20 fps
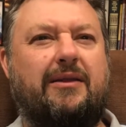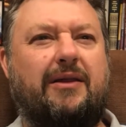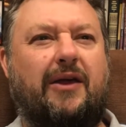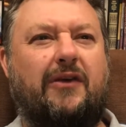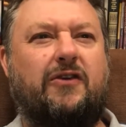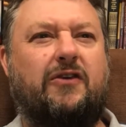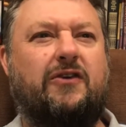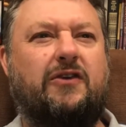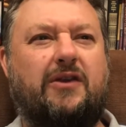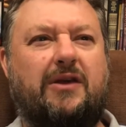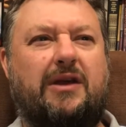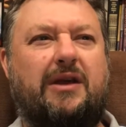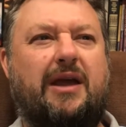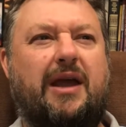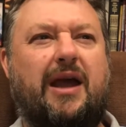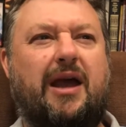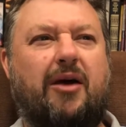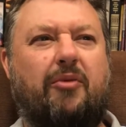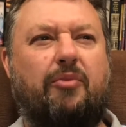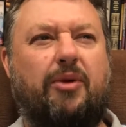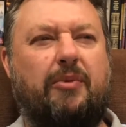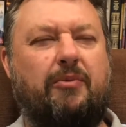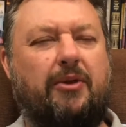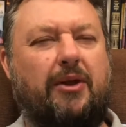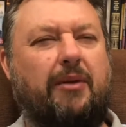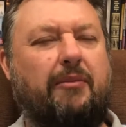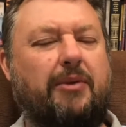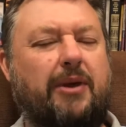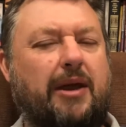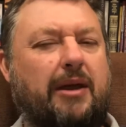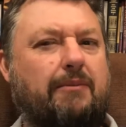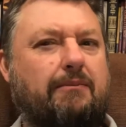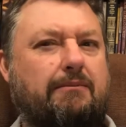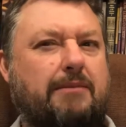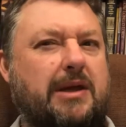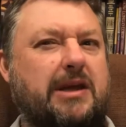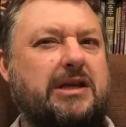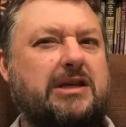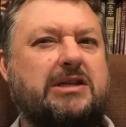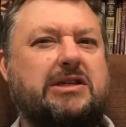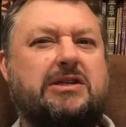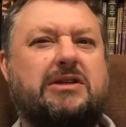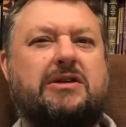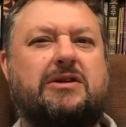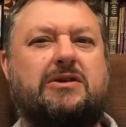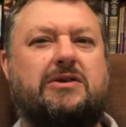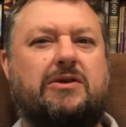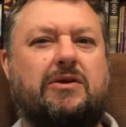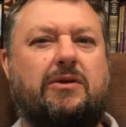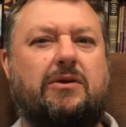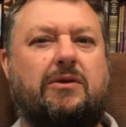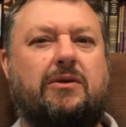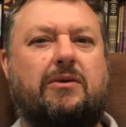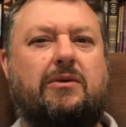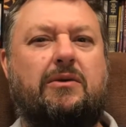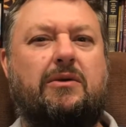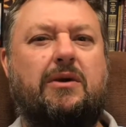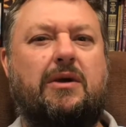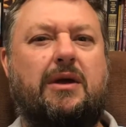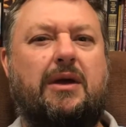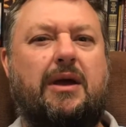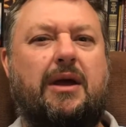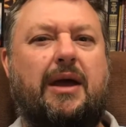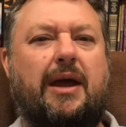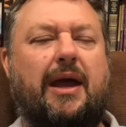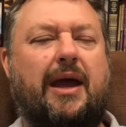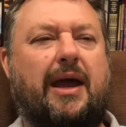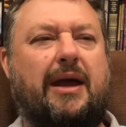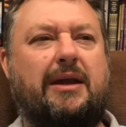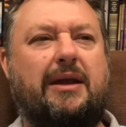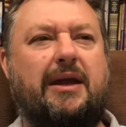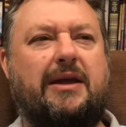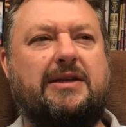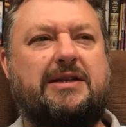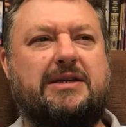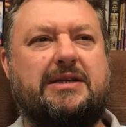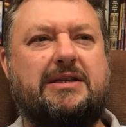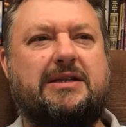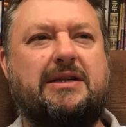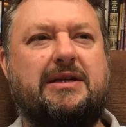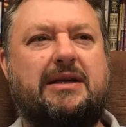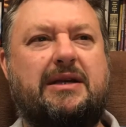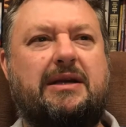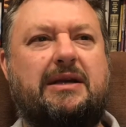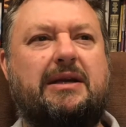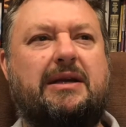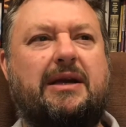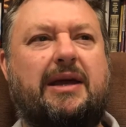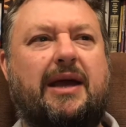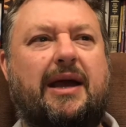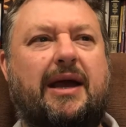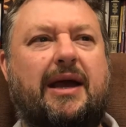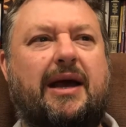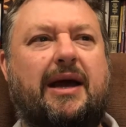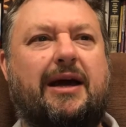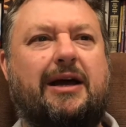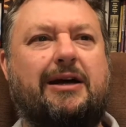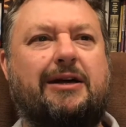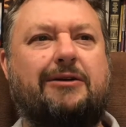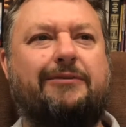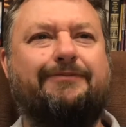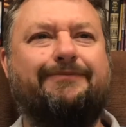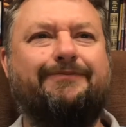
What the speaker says: see how people are being ministered to, and they see how